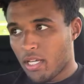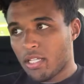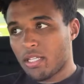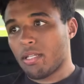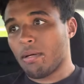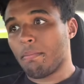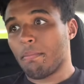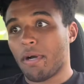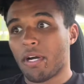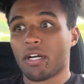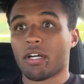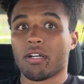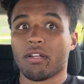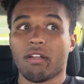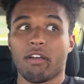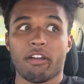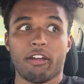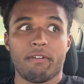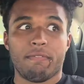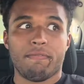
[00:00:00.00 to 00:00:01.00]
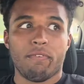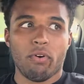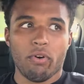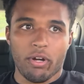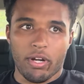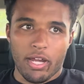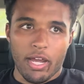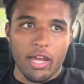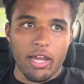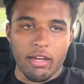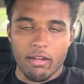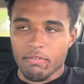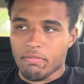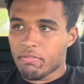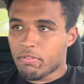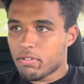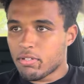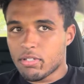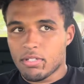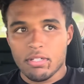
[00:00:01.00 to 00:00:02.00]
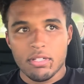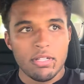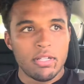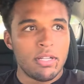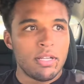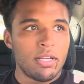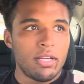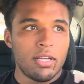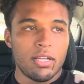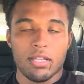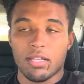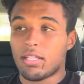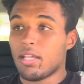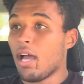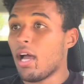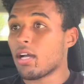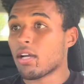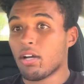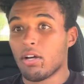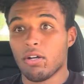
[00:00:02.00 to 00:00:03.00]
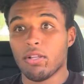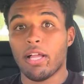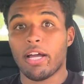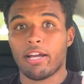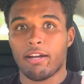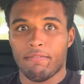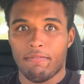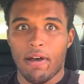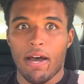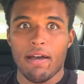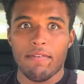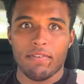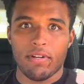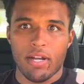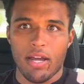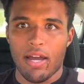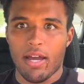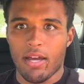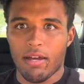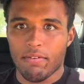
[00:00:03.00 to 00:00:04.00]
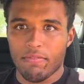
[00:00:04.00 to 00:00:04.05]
The burger like a four and a half. The taco like a five and a half.